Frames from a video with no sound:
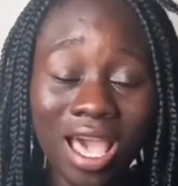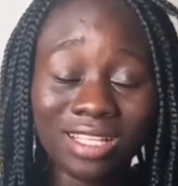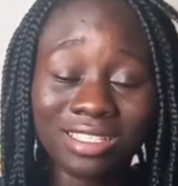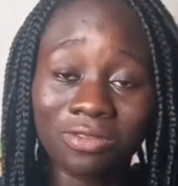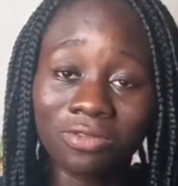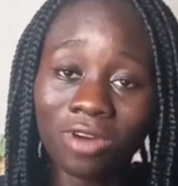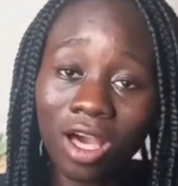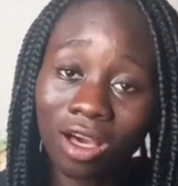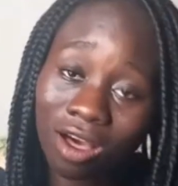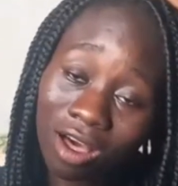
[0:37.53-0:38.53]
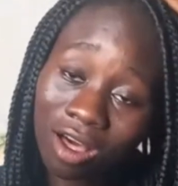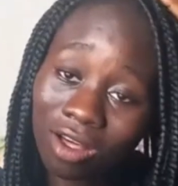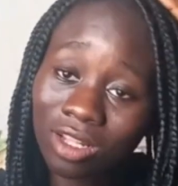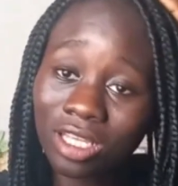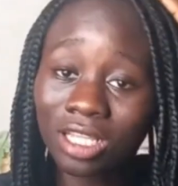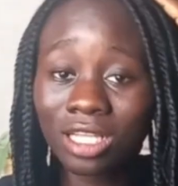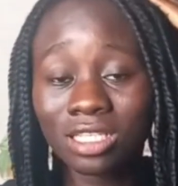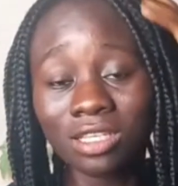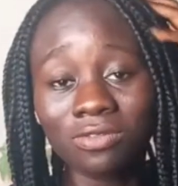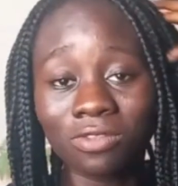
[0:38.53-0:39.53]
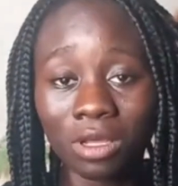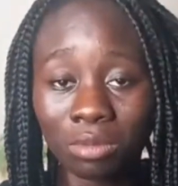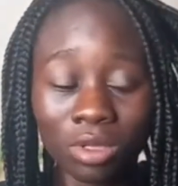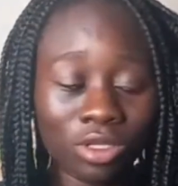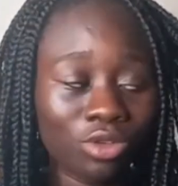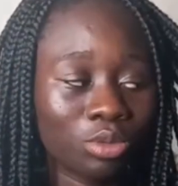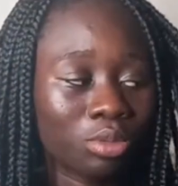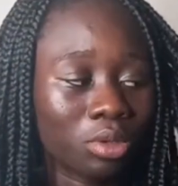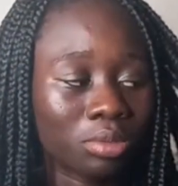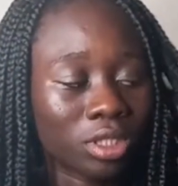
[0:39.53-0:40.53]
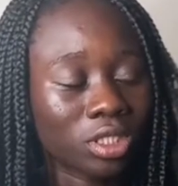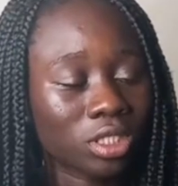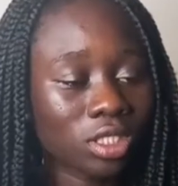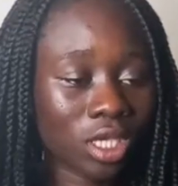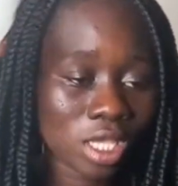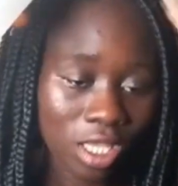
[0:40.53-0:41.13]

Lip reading: antifungal and anti-inflammatory properties